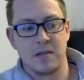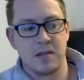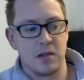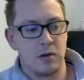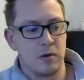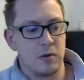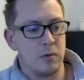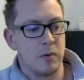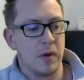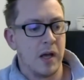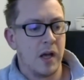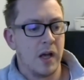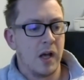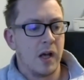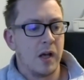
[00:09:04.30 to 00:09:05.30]
to
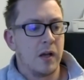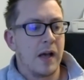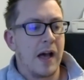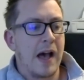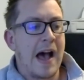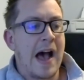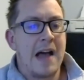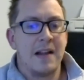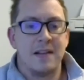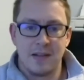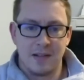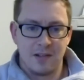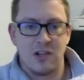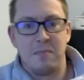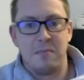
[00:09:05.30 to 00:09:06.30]
add
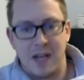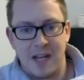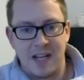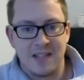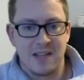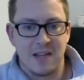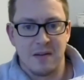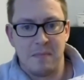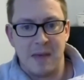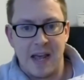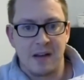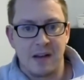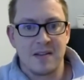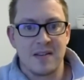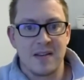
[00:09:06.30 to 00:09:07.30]
Jiminny to the
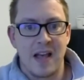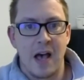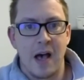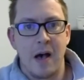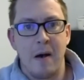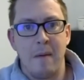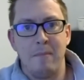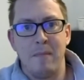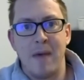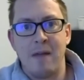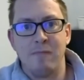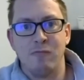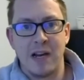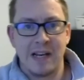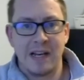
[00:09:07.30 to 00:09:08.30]
mix and
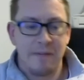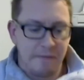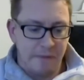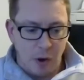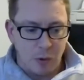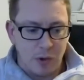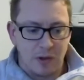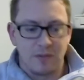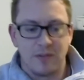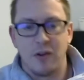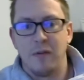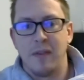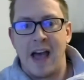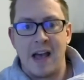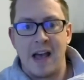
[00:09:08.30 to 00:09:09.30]
really focus
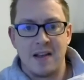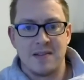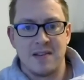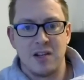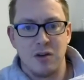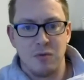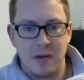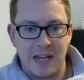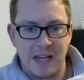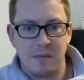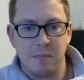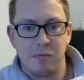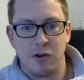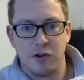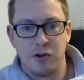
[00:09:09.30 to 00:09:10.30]
on that as a unique
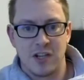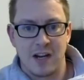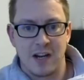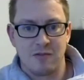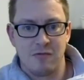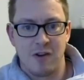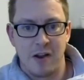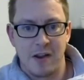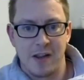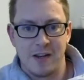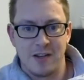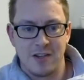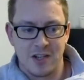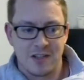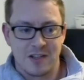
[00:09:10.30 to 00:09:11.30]
project rather
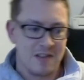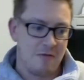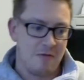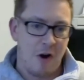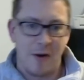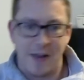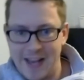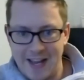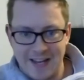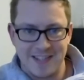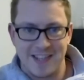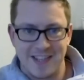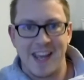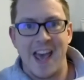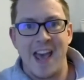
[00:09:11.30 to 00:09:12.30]
than just throwing it into
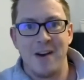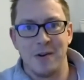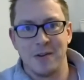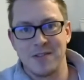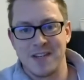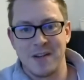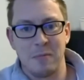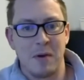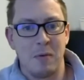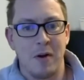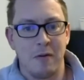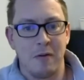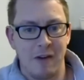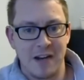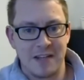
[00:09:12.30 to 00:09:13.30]
chaos that we
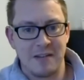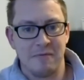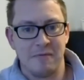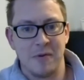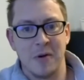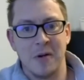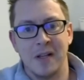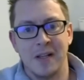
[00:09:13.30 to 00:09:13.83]
weren't ready for.